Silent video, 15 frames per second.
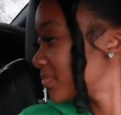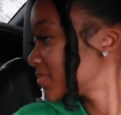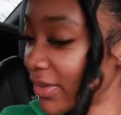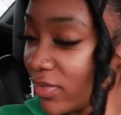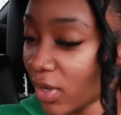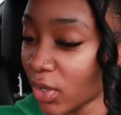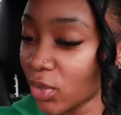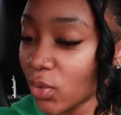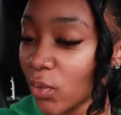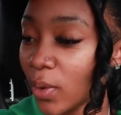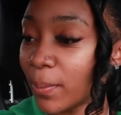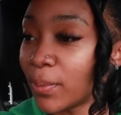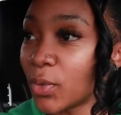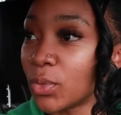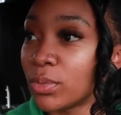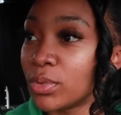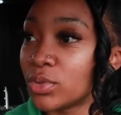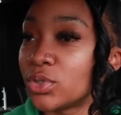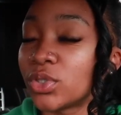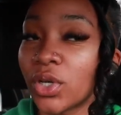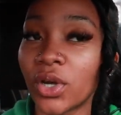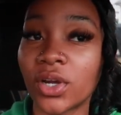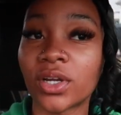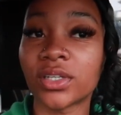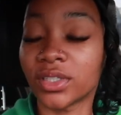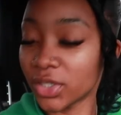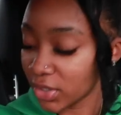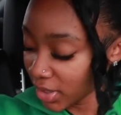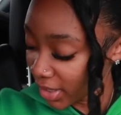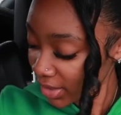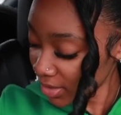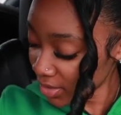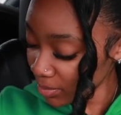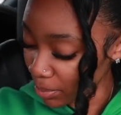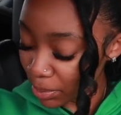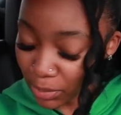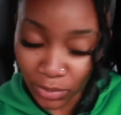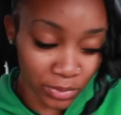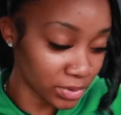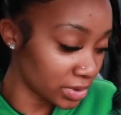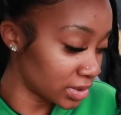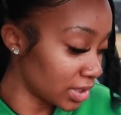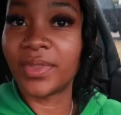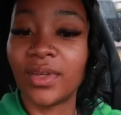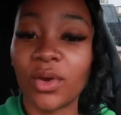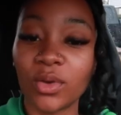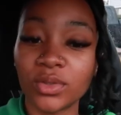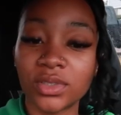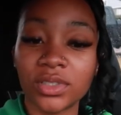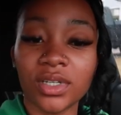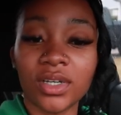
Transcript: If y'all don't know what moon boots are, they're like the boots those